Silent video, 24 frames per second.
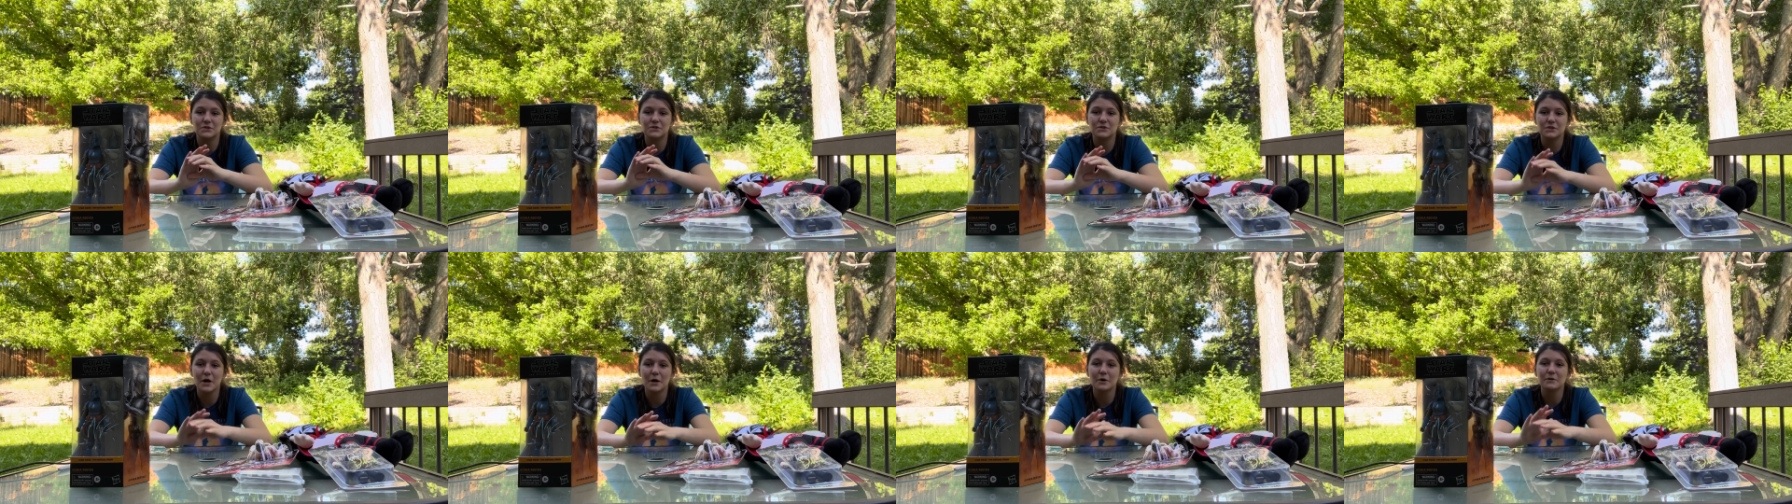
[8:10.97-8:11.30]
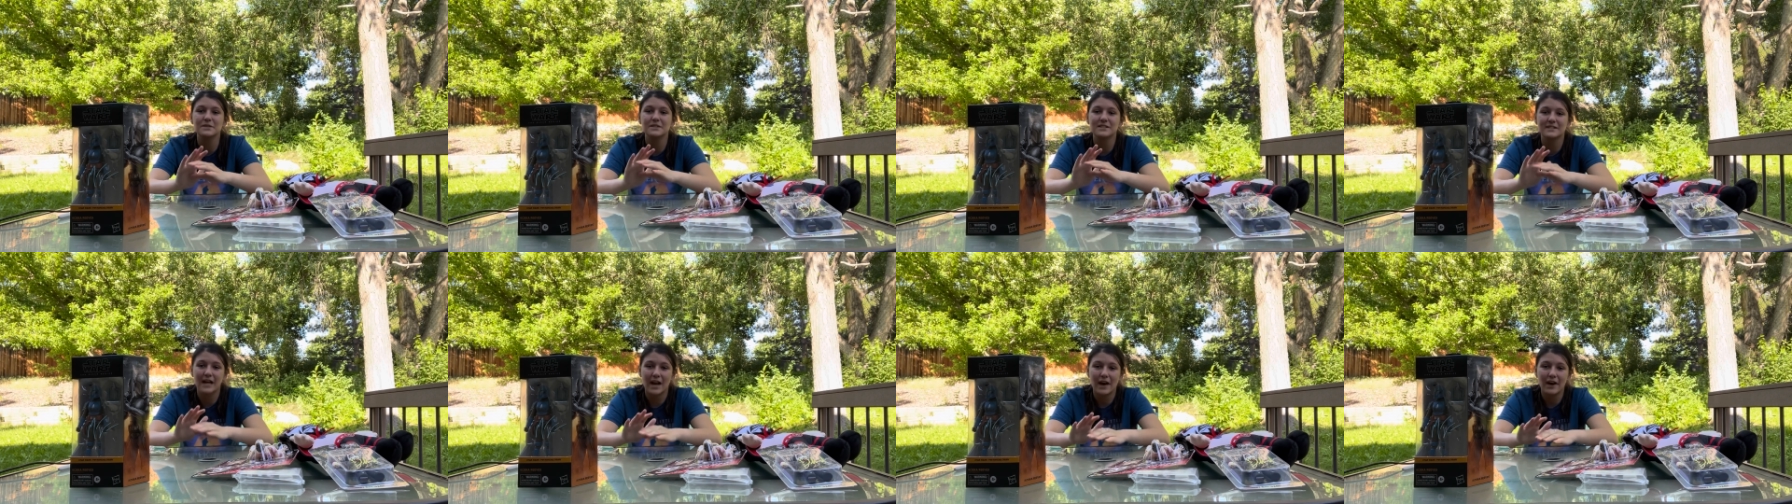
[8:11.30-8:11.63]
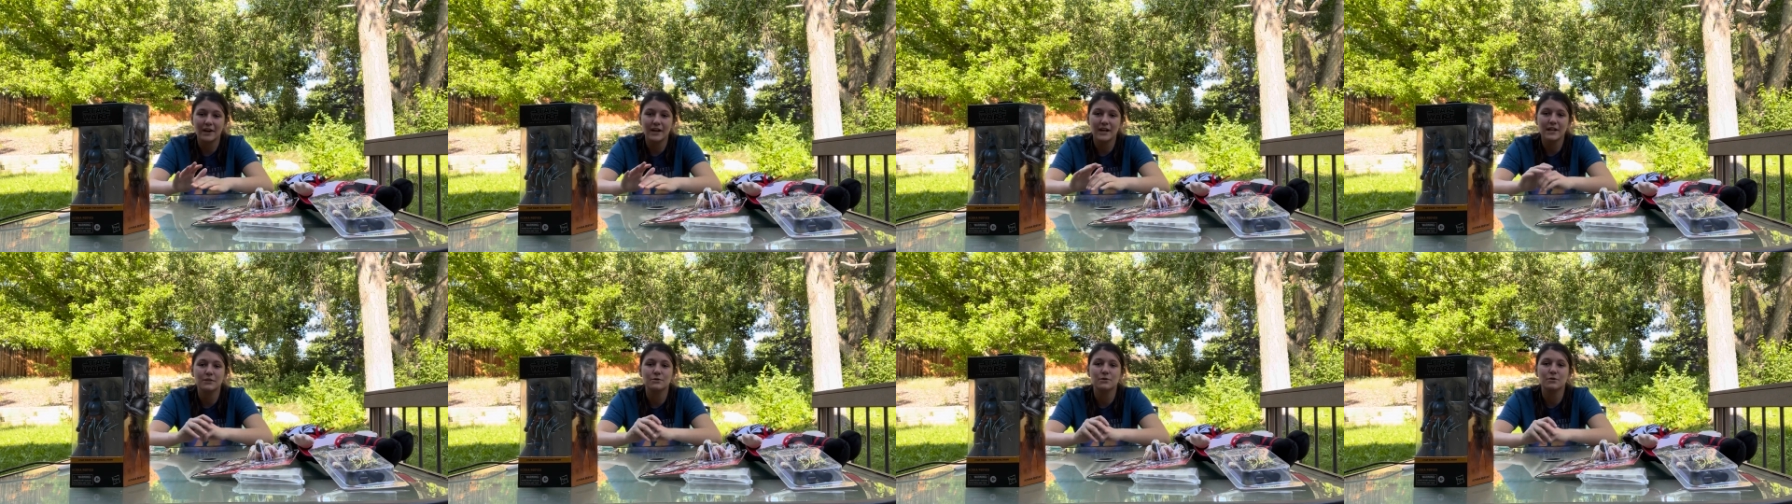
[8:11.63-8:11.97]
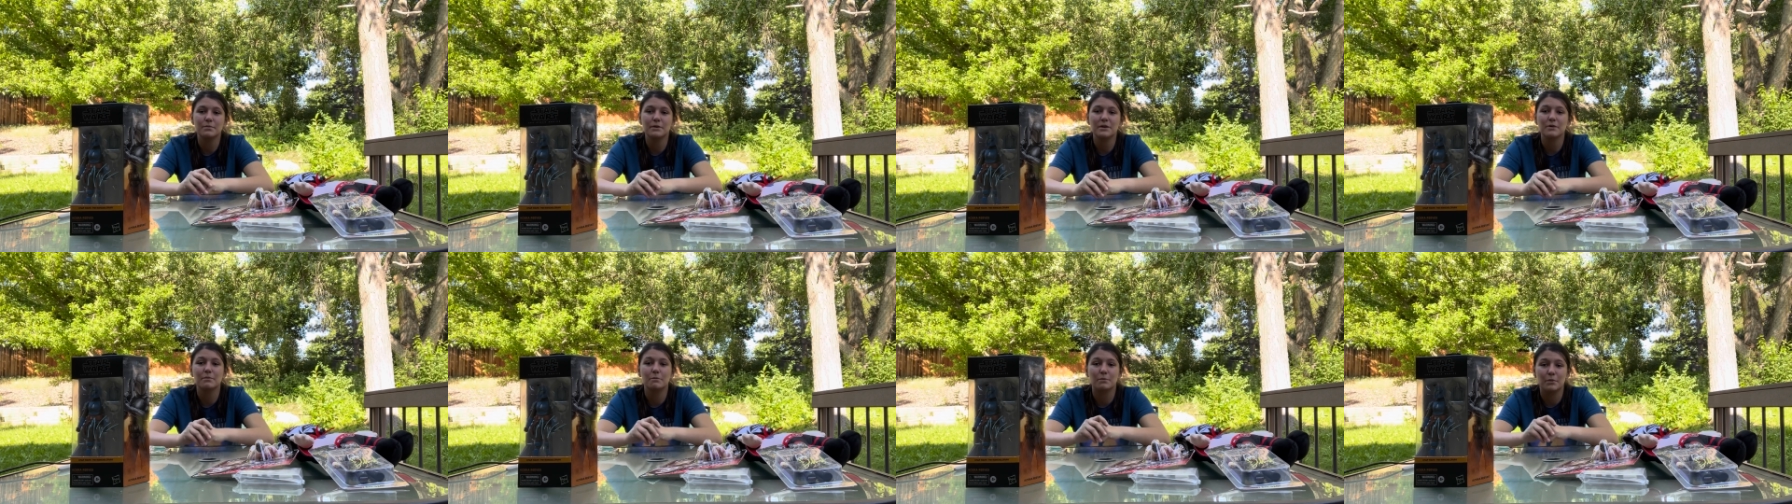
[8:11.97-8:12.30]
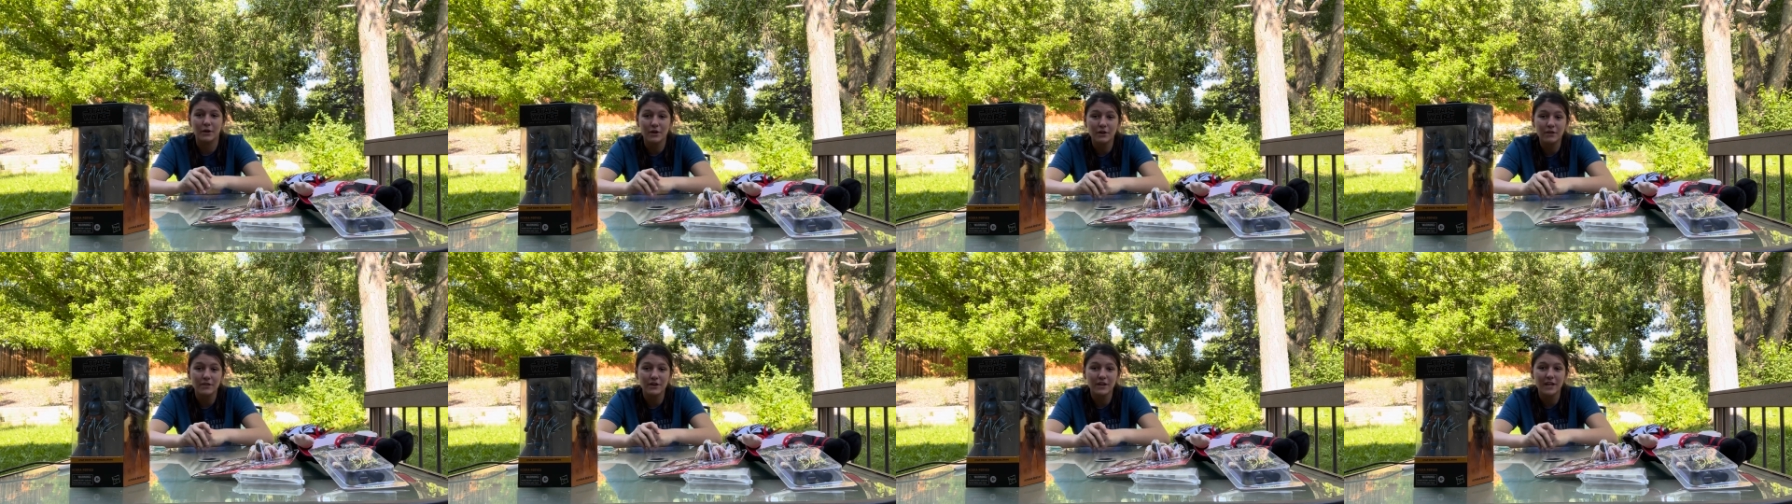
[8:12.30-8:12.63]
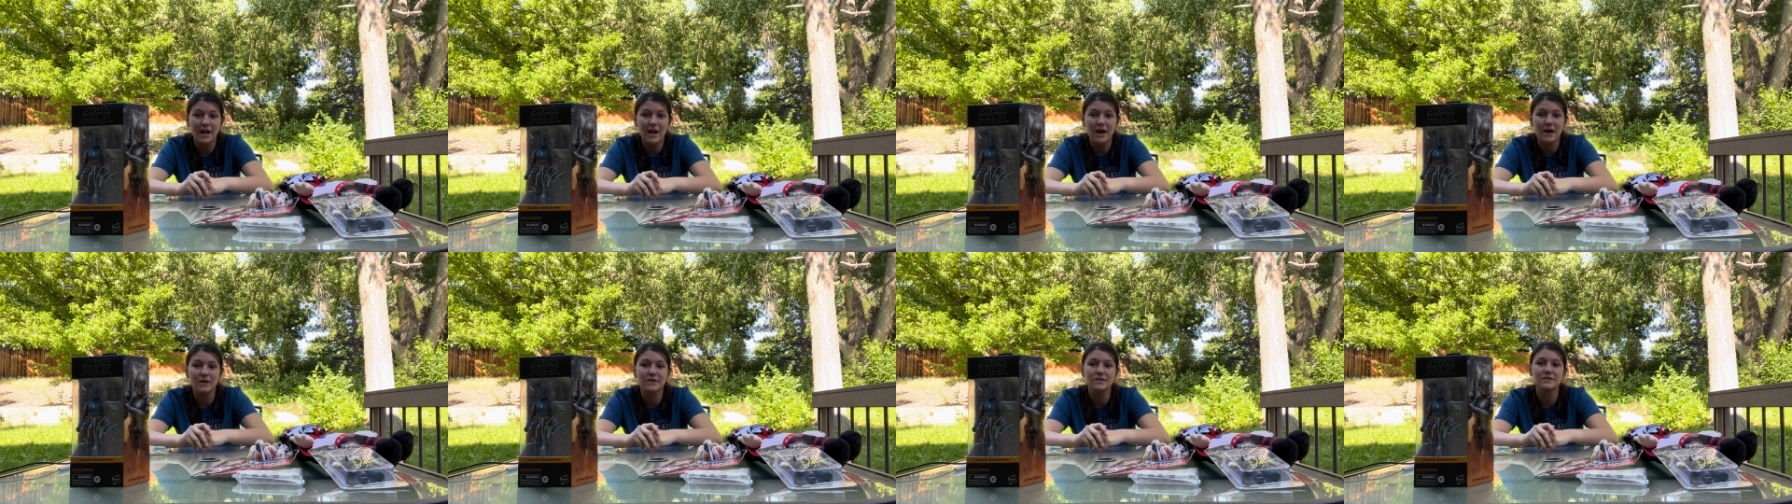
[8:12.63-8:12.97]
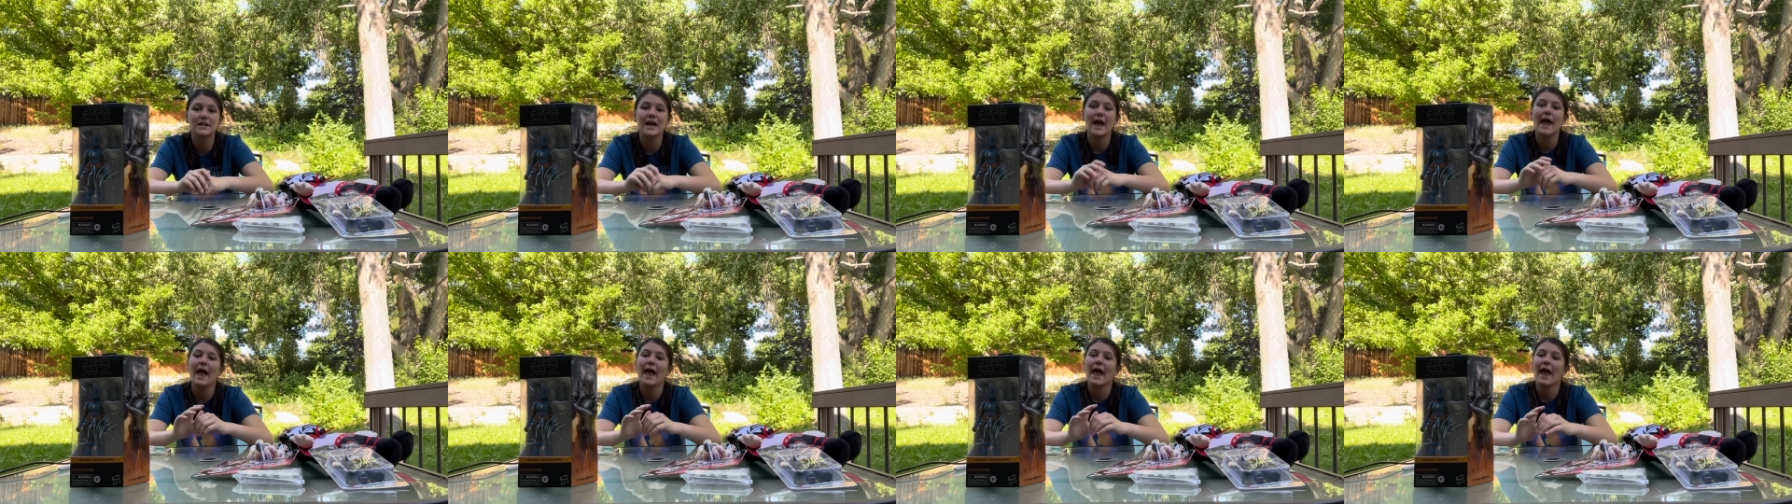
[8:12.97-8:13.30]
So Saturdays will be book videos